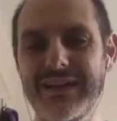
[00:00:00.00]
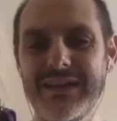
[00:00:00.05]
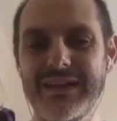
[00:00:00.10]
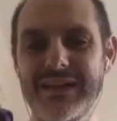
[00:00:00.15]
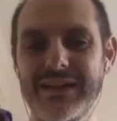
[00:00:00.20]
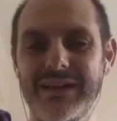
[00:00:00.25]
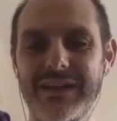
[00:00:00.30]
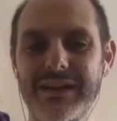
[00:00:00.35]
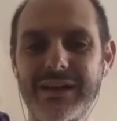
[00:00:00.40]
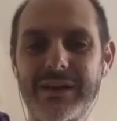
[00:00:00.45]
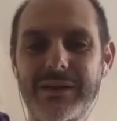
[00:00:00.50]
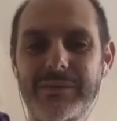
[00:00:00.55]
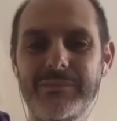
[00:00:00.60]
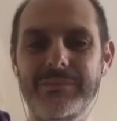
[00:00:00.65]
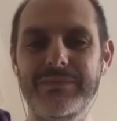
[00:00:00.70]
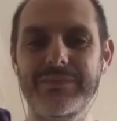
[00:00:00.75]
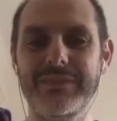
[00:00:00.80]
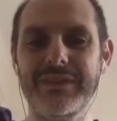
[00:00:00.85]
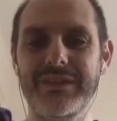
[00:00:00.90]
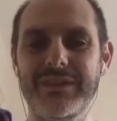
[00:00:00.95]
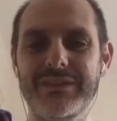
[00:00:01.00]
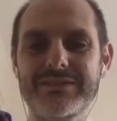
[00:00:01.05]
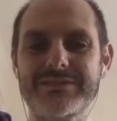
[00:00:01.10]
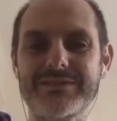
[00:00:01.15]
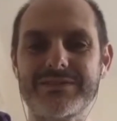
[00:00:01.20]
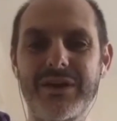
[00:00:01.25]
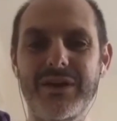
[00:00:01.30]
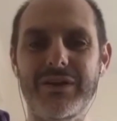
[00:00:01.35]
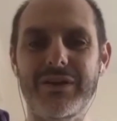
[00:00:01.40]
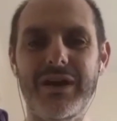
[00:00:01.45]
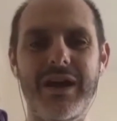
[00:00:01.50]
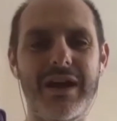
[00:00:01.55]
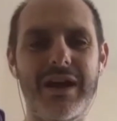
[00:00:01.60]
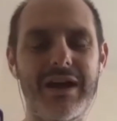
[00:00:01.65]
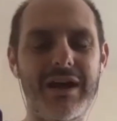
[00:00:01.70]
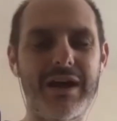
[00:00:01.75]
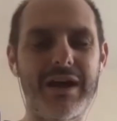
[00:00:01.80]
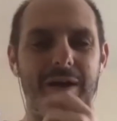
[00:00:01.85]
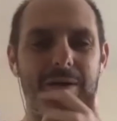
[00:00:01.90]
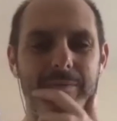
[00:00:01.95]
um, so
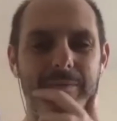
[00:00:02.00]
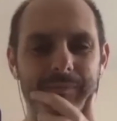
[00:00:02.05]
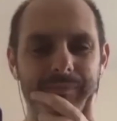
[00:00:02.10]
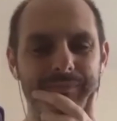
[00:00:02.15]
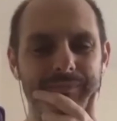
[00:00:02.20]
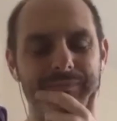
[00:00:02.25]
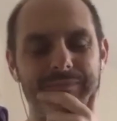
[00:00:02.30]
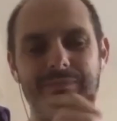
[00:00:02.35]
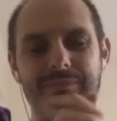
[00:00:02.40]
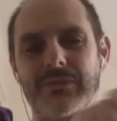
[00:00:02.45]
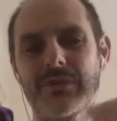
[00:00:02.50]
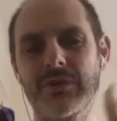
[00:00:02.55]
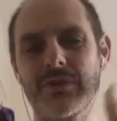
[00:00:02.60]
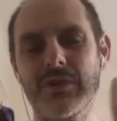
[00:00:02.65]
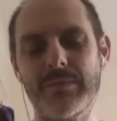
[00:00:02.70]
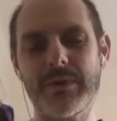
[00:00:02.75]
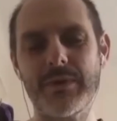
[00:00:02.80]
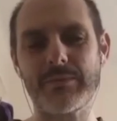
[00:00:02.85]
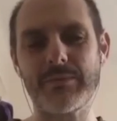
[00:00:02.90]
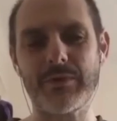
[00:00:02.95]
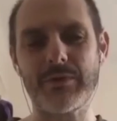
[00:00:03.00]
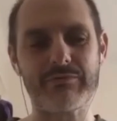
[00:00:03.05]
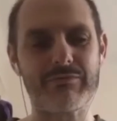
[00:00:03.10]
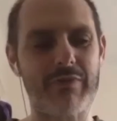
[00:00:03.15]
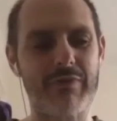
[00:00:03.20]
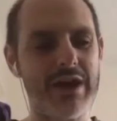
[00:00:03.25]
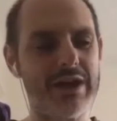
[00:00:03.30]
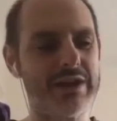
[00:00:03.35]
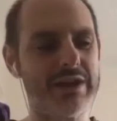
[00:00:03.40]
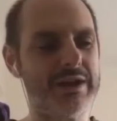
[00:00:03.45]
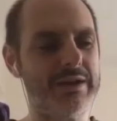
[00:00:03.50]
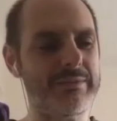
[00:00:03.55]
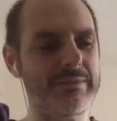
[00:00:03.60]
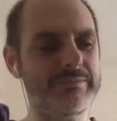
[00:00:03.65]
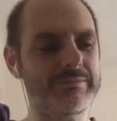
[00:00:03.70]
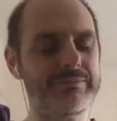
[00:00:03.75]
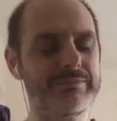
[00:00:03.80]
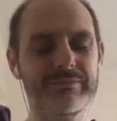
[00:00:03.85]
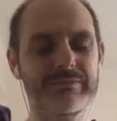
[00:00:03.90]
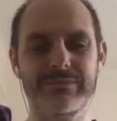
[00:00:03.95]
um, comic book writer,
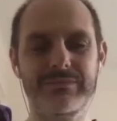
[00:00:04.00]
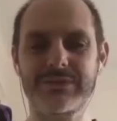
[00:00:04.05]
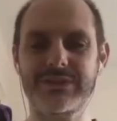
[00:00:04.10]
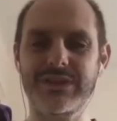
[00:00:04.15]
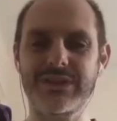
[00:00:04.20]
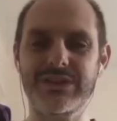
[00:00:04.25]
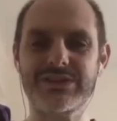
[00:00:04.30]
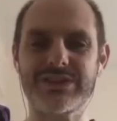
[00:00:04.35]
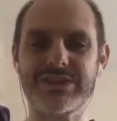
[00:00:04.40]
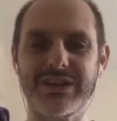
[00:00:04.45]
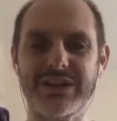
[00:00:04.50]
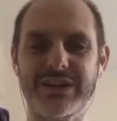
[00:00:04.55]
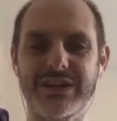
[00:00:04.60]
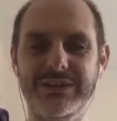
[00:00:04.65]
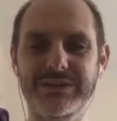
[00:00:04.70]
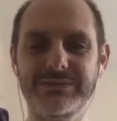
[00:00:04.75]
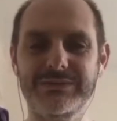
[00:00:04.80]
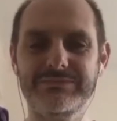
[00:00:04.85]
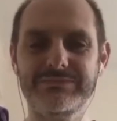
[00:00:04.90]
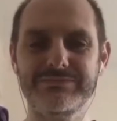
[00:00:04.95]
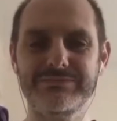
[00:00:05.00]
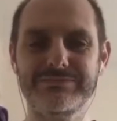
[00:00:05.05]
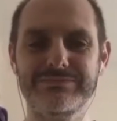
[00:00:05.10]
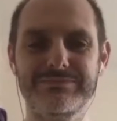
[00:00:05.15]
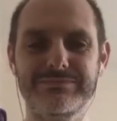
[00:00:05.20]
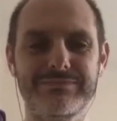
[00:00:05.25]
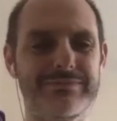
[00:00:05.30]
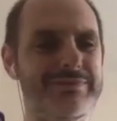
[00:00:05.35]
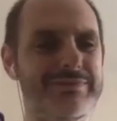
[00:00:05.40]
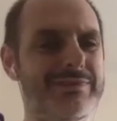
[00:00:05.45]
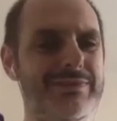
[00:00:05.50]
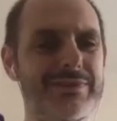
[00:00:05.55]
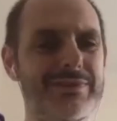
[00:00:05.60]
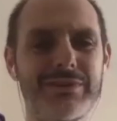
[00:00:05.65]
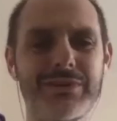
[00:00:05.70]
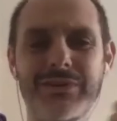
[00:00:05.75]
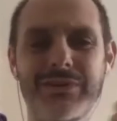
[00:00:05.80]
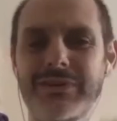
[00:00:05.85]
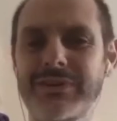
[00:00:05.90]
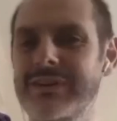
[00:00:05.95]
teacher.
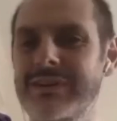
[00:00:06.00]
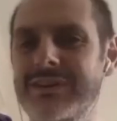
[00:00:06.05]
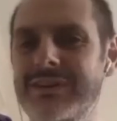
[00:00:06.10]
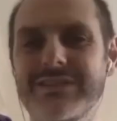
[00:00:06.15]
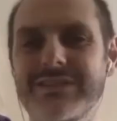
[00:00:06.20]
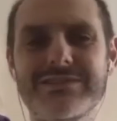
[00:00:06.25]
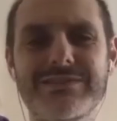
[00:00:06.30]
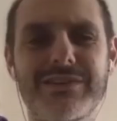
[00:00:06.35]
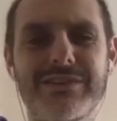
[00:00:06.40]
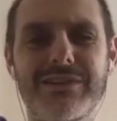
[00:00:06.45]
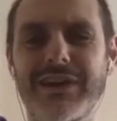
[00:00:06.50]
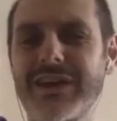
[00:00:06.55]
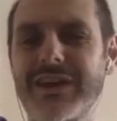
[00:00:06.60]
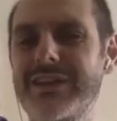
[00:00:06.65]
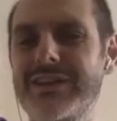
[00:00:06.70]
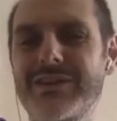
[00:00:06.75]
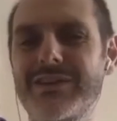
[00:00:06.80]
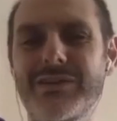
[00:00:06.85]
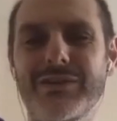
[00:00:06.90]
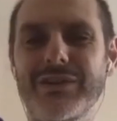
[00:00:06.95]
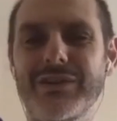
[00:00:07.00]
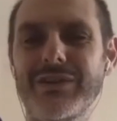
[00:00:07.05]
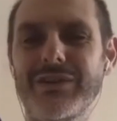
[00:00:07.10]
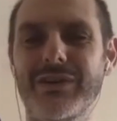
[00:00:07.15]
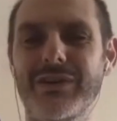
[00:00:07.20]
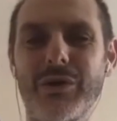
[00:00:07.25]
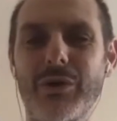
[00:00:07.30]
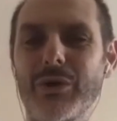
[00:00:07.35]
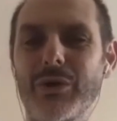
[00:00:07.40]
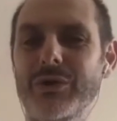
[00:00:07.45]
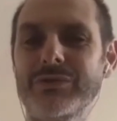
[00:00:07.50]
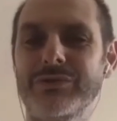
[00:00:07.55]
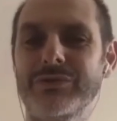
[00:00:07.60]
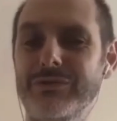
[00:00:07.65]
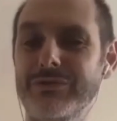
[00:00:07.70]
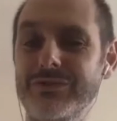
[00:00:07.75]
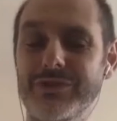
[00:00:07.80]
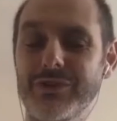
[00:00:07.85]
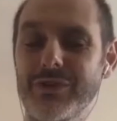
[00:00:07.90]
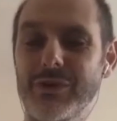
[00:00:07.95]
Is there any other odd
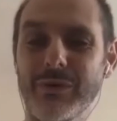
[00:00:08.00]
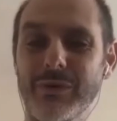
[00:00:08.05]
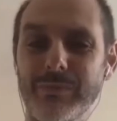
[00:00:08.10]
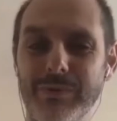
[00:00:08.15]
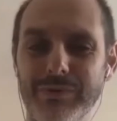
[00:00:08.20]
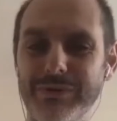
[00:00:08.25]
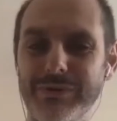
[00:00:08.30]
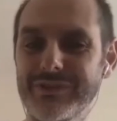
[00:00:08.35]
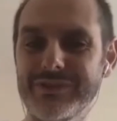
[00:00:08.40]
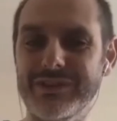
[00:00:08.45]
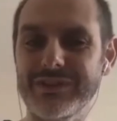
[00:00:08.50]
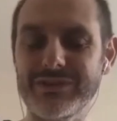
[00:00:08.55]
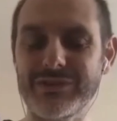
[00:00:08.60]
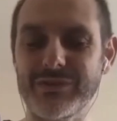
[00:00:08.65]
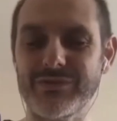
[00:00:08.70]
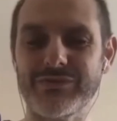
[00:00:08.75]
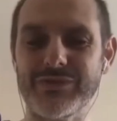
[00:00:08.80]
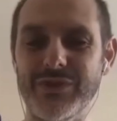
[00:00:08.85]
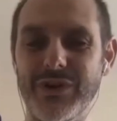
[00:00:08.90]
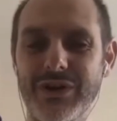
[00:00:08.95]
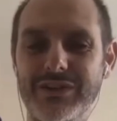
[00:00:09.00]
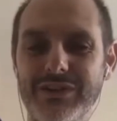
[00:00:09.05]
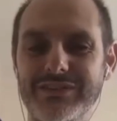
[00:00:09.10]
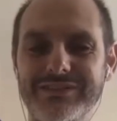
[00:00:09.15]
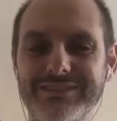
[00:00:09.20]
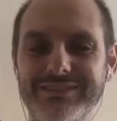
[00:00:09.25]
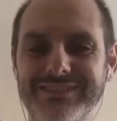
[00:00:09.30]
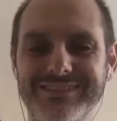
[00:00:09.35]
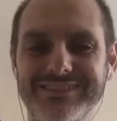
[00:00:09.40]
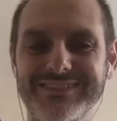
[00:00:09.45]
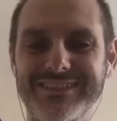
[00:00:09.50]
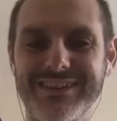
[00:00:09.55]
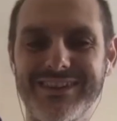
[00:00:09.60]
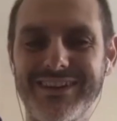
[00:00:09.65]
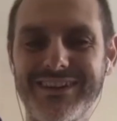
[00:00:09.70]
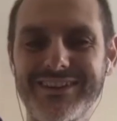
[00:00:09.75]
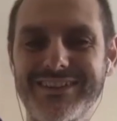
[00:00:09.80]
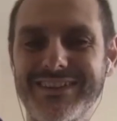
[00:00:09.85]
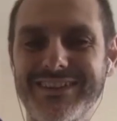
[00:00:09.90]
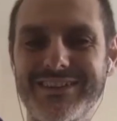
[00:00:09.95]
job that you've done, you
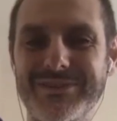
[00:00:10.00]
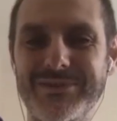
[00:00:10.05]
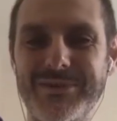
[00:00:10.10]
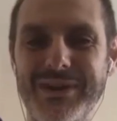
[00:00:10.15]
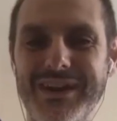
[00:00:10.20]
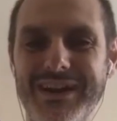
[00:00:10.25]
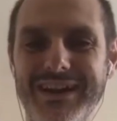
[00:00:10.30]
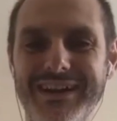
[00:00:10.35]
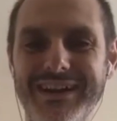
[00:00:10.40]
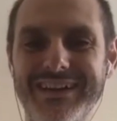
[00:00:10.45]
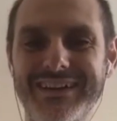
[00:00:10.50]
know, that you would uh,